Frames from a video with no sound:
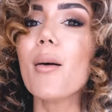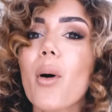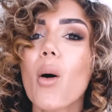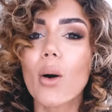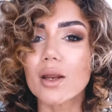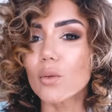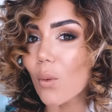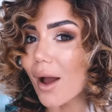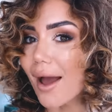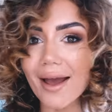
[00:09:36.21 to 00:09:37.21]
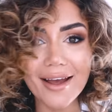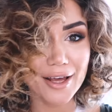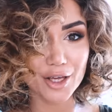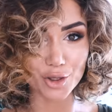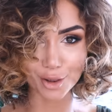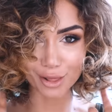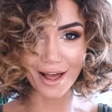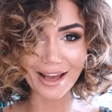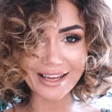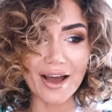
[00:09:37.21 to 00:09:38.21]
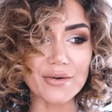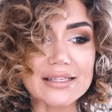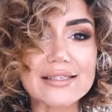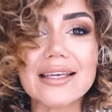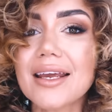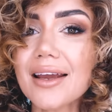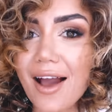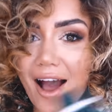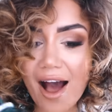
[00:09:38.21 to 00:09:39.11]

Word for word: a point where you like how it's sitting,